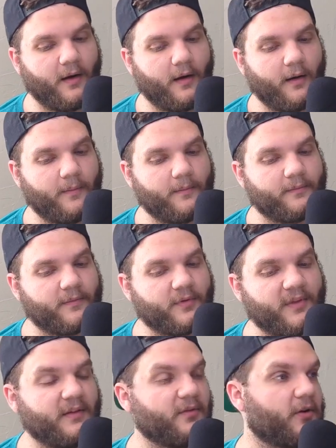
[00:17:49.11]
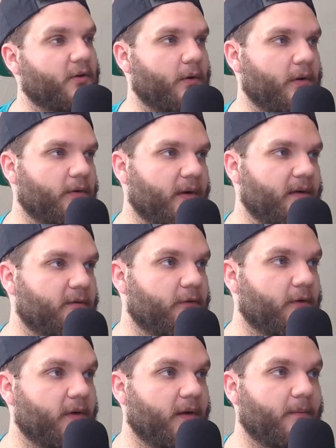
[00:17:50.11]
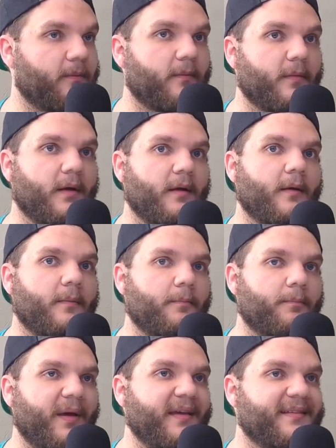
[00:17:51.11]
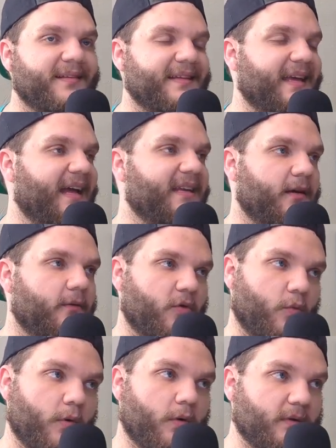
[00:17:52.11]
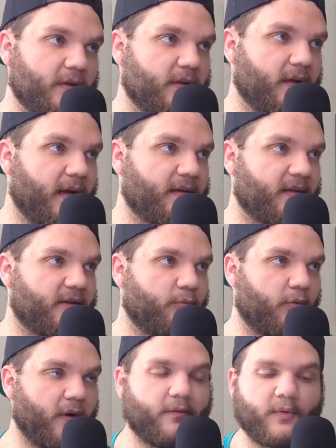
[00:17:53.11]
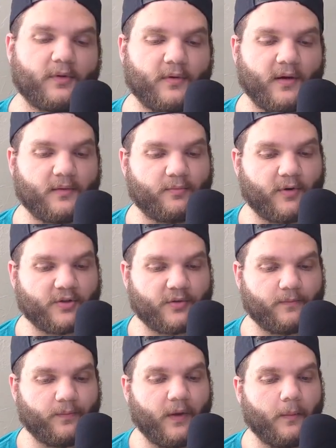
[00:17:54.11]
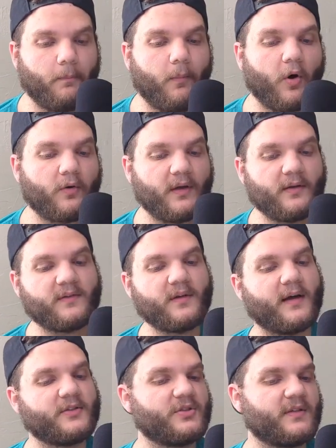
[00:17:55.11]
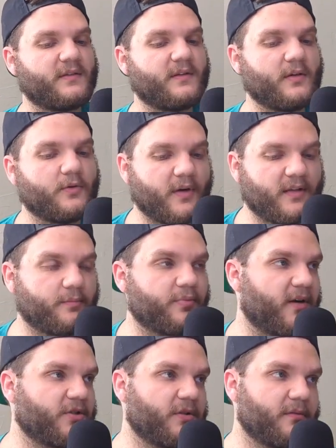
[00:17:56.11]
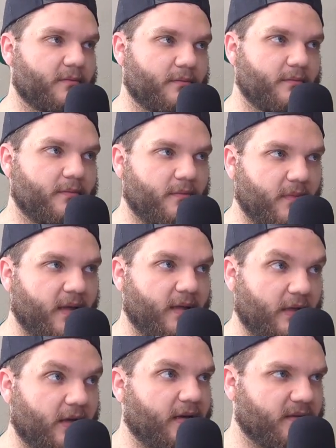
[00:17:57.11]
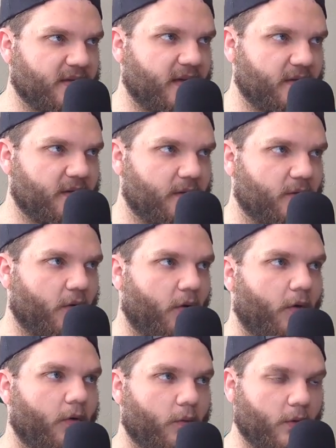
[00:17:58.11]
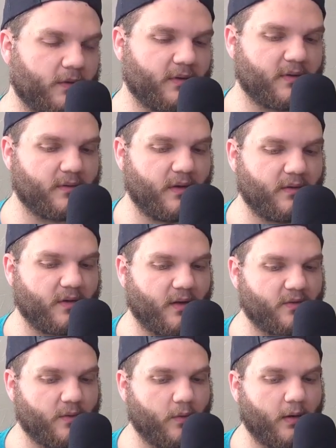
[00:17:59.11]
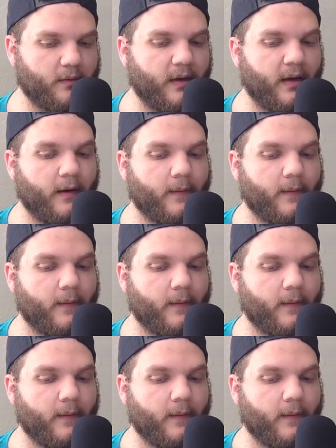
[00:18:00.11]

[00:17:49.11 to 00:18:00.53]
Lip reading: So things aren't going great for basically any of the world at this point for the Great Depression. It's not just the Great Depression in the United States. The whole world is not doing well.